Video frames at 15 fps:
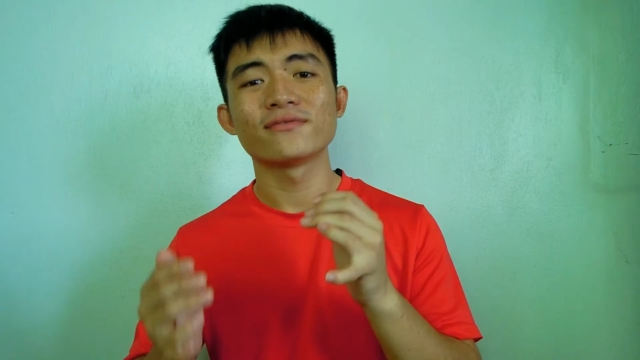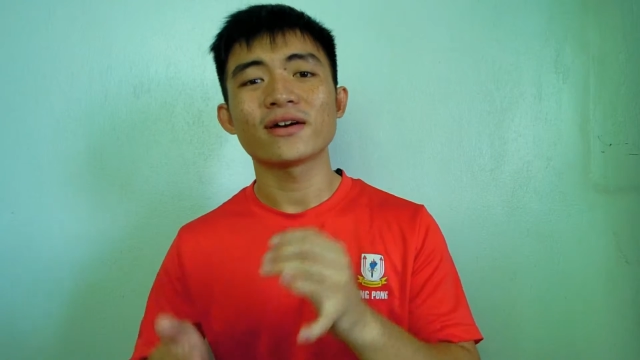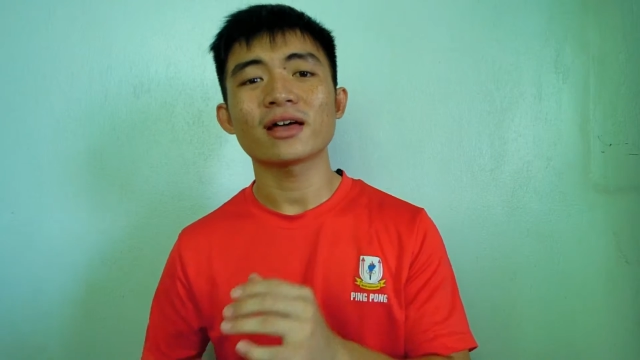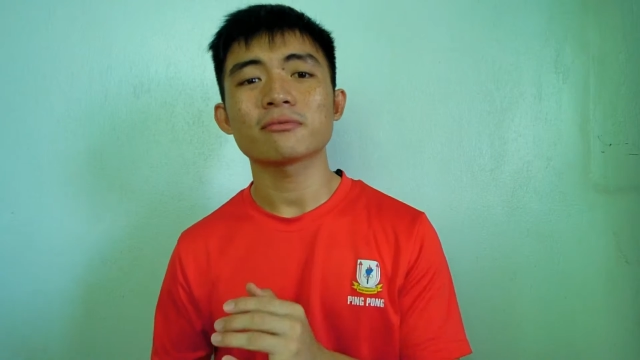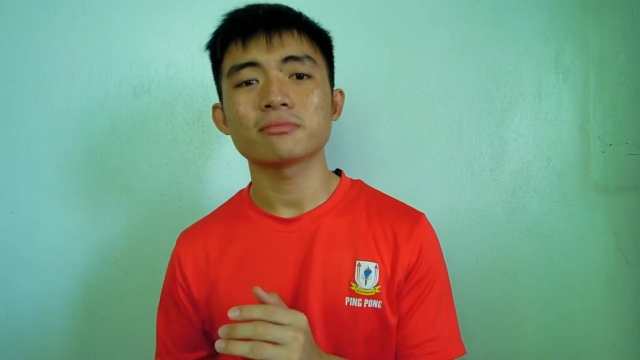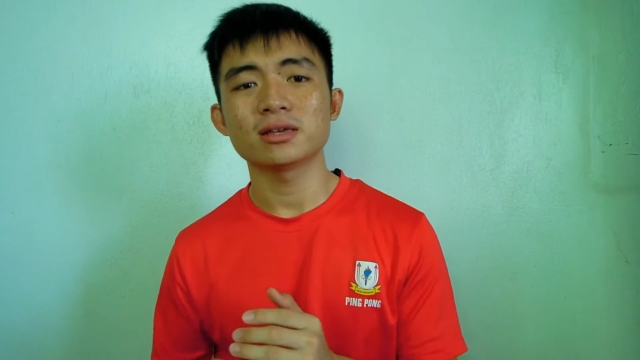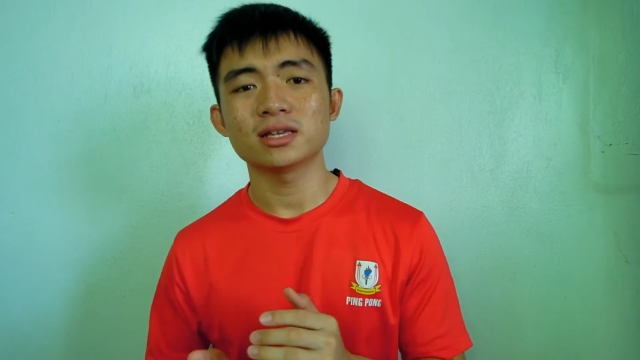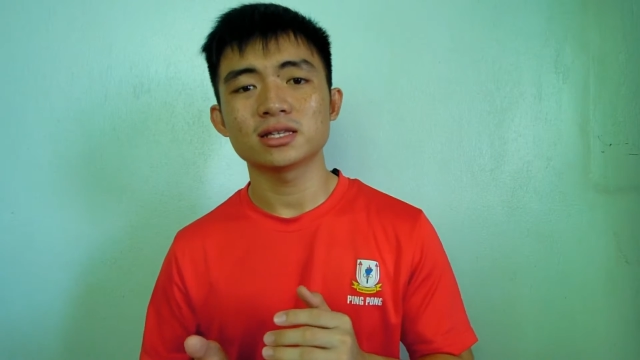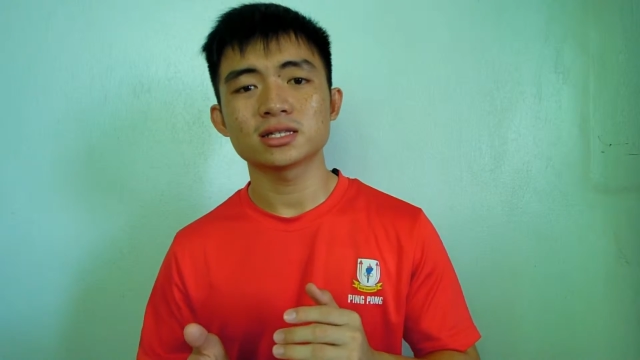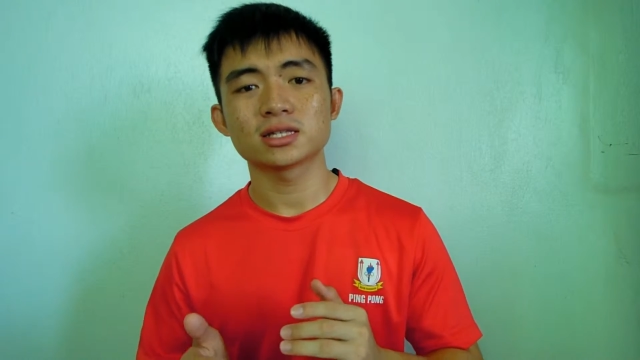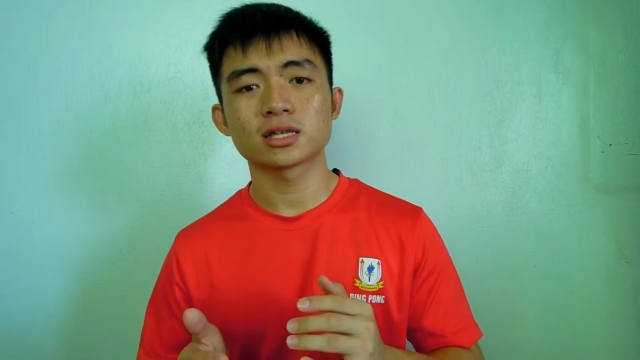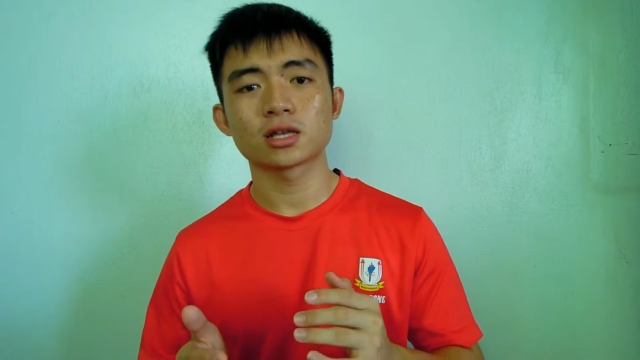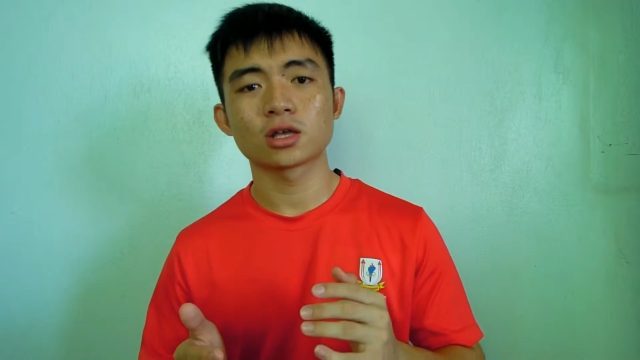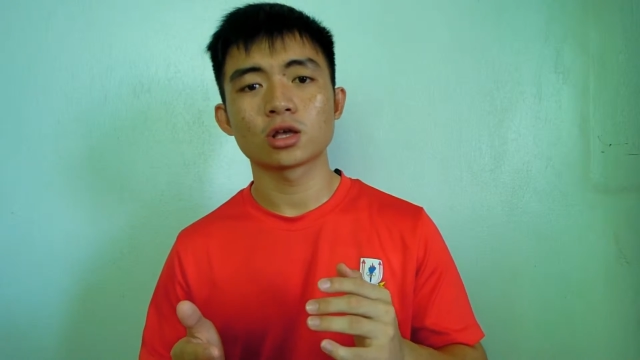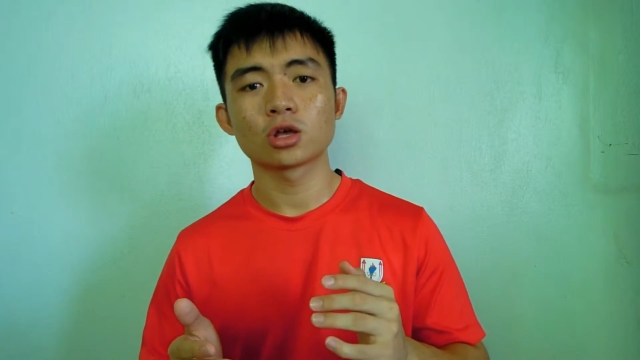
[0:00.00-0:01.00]
that
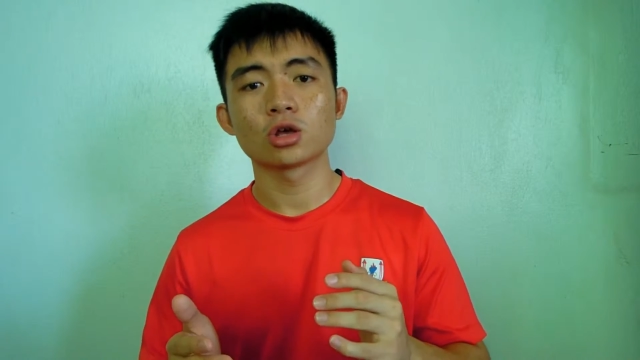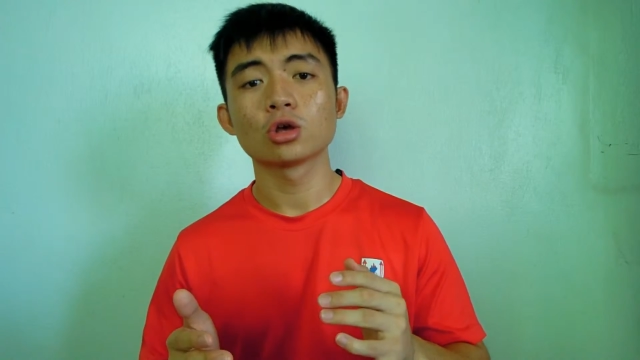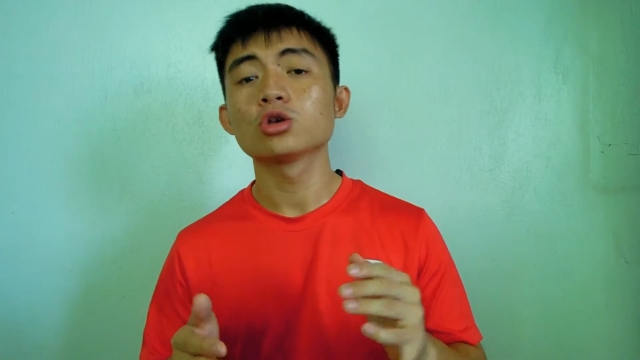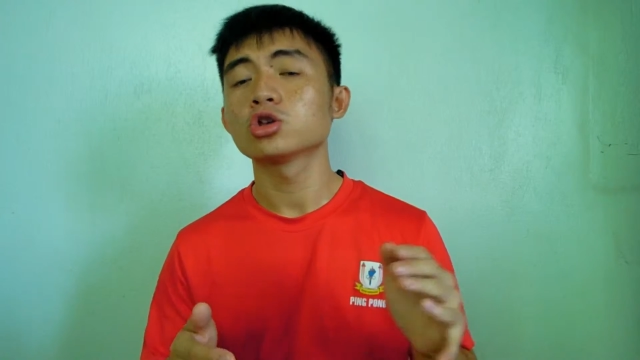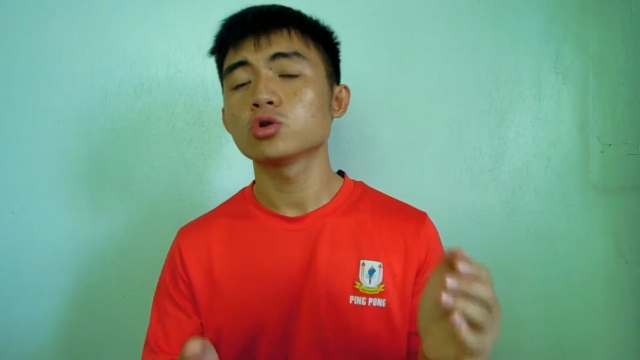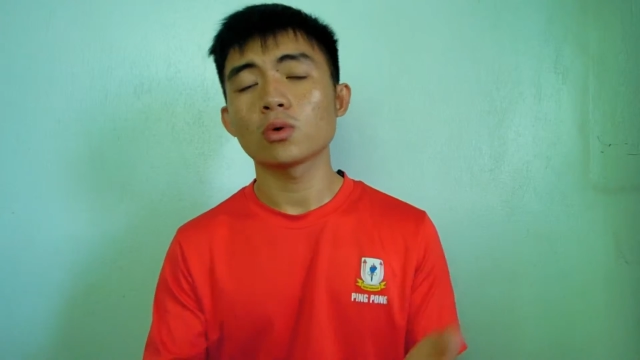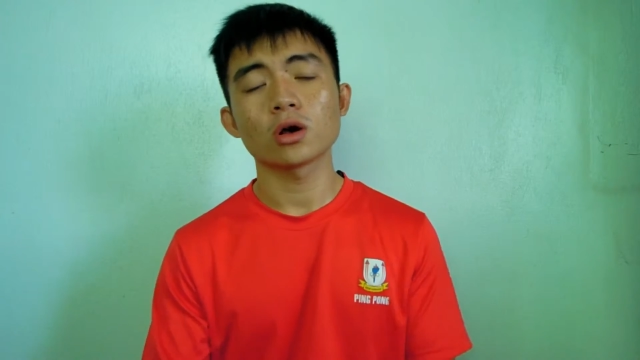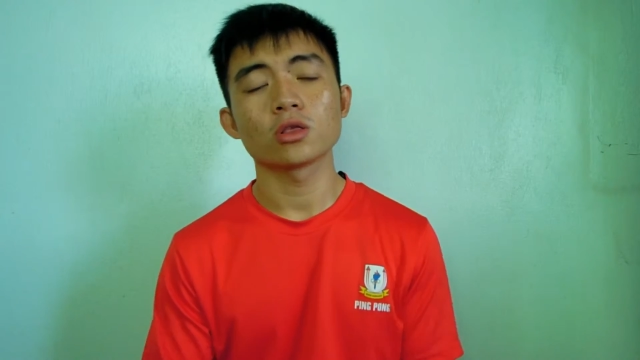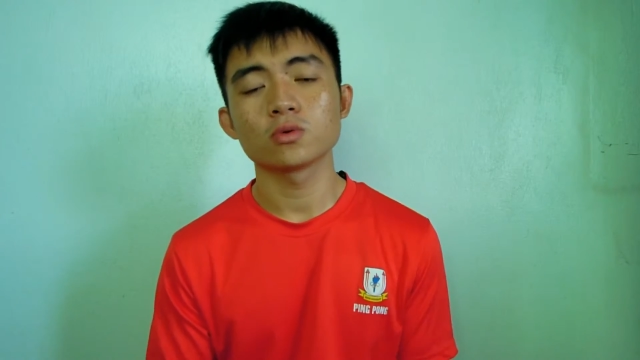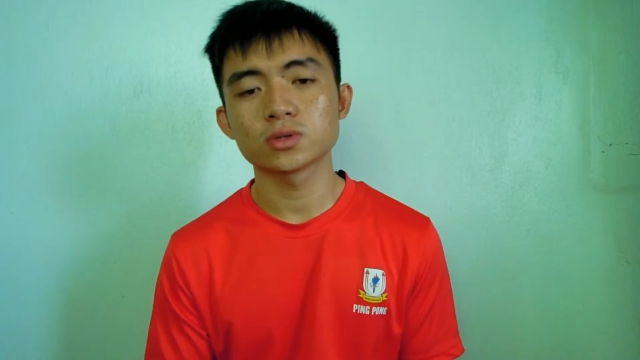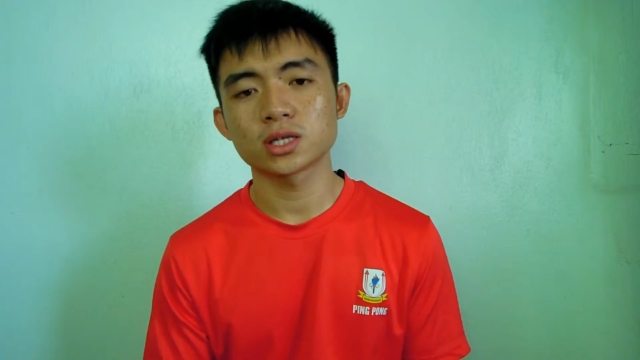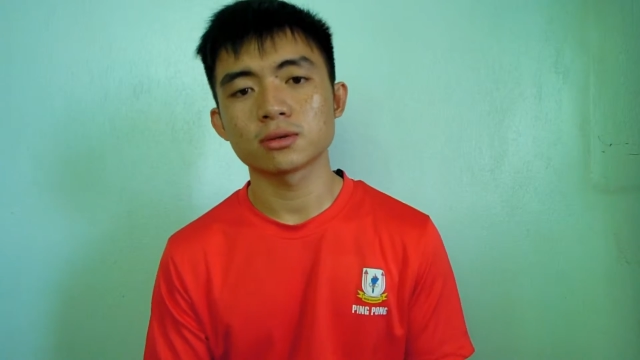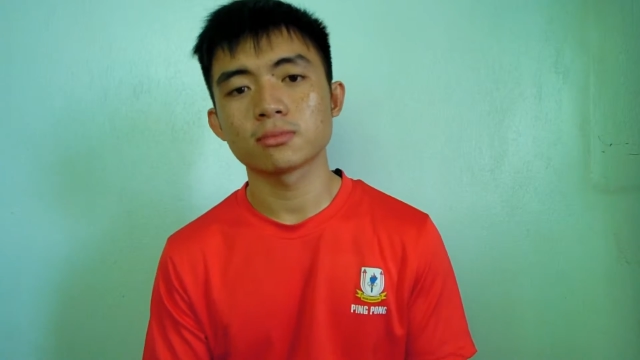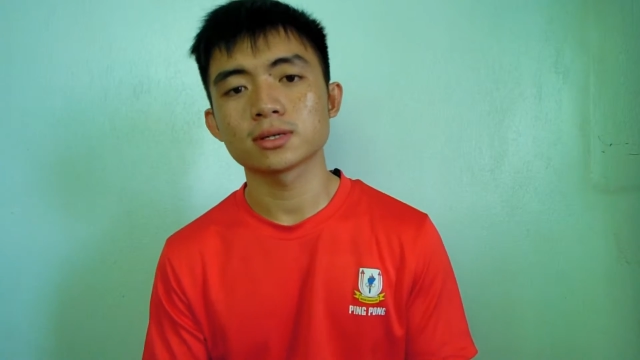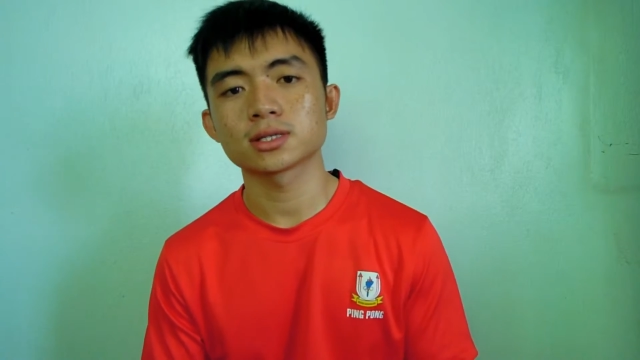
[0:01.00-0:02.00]
means you are
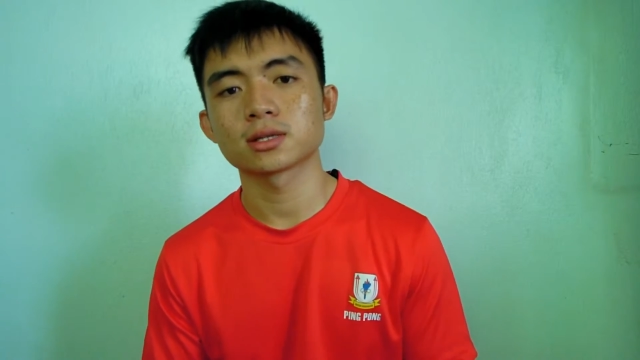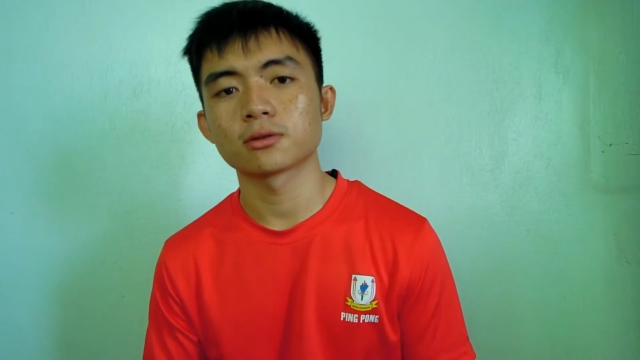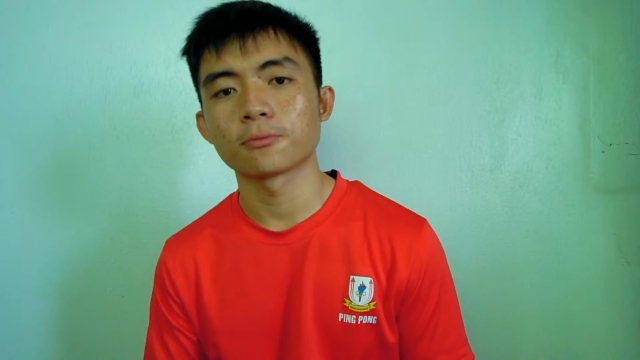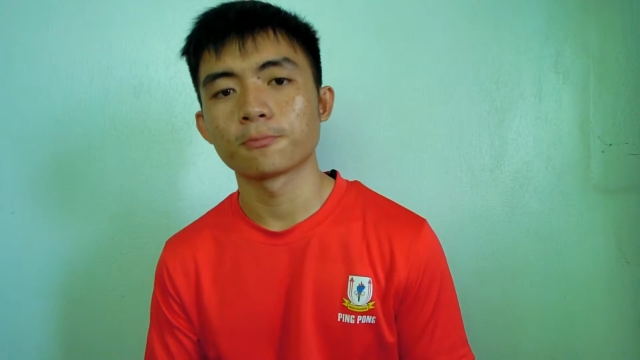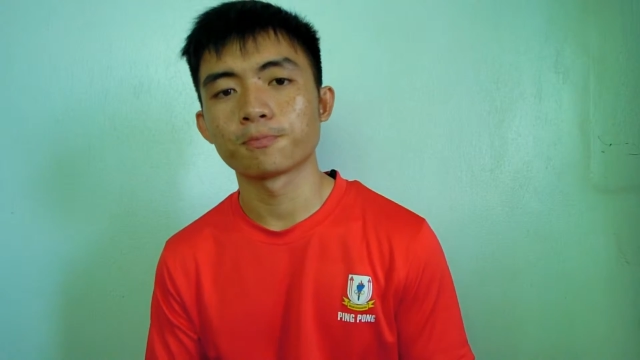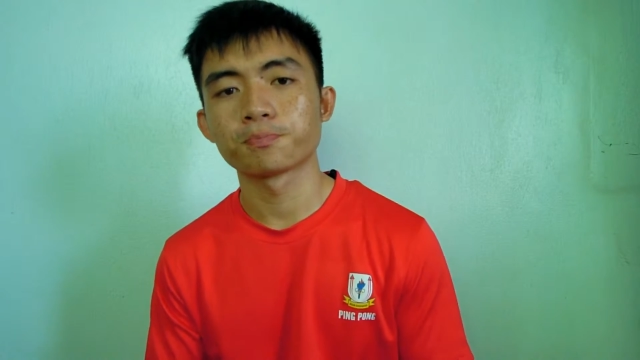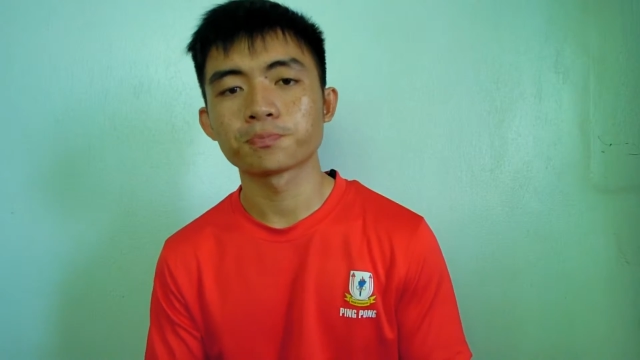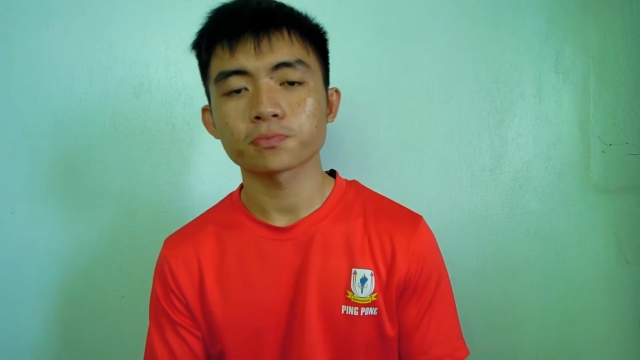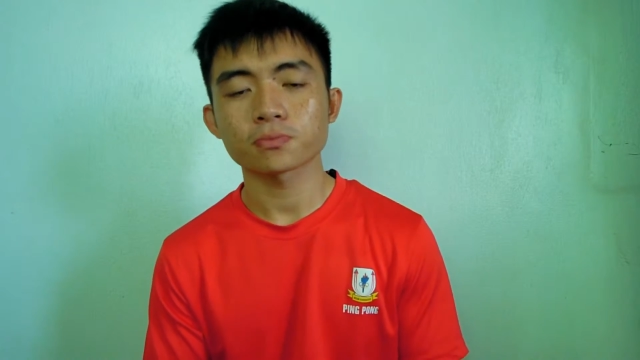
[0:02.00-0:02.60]
losing muscle.